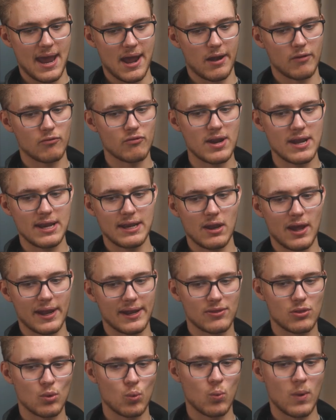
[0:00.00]
I really
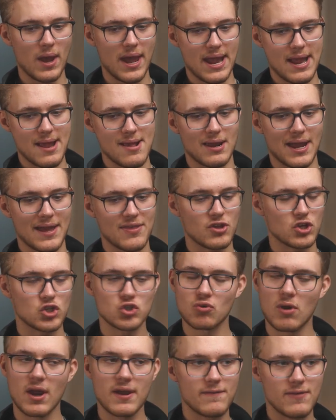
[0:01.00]
like the way, like the
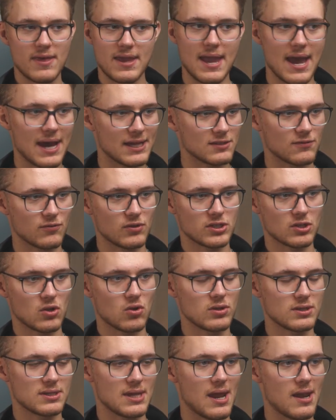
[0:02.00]
drive that he has for his
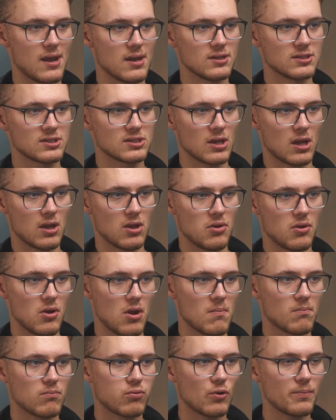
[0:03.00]
content. So
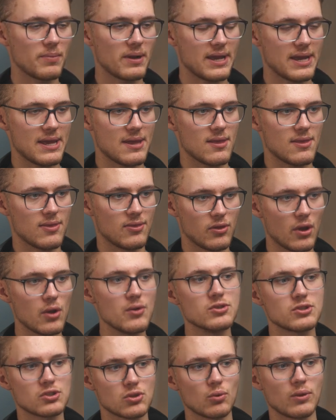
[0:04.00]
probably
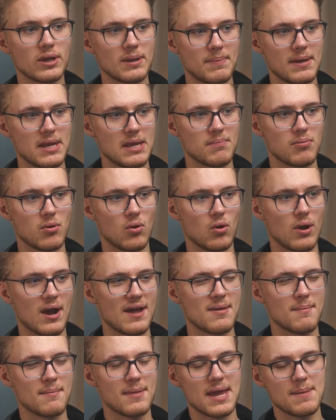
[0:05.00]
those 3 people.
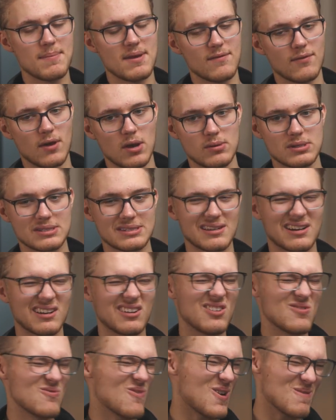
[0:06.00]
And then maybe if I was to
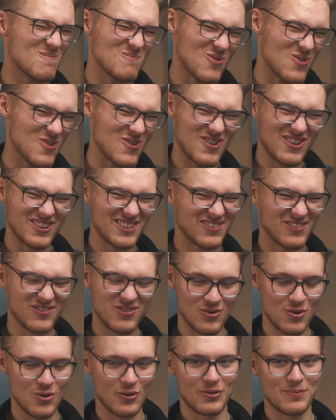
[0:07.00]
include one more as
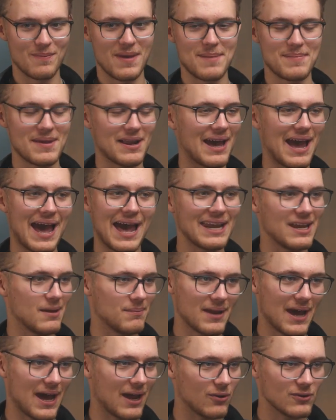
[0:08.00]
4th, maybe like Ali
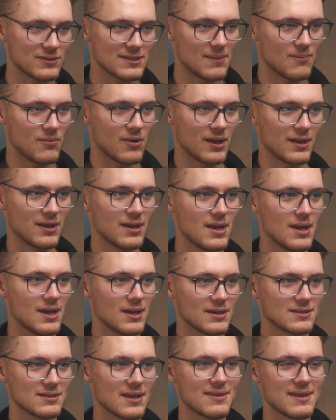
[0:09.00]
Abdal or someone,
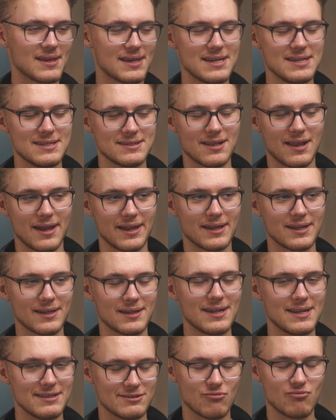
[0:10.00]
because I think he's
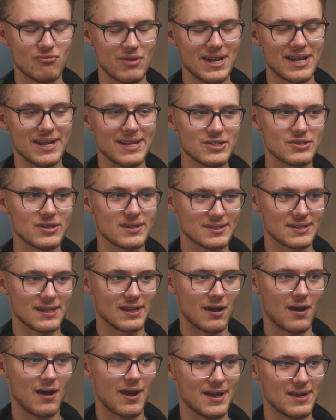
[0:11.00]
a really
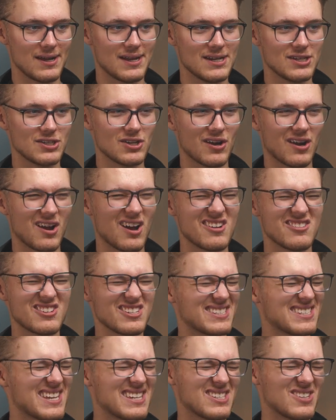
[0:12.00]
interesting guy and he kind of
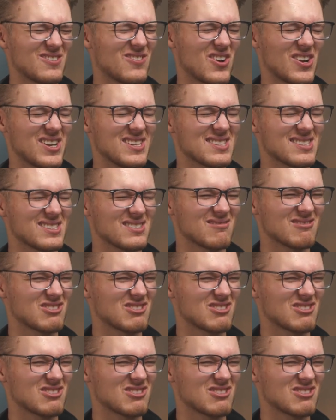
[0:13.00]
just says advice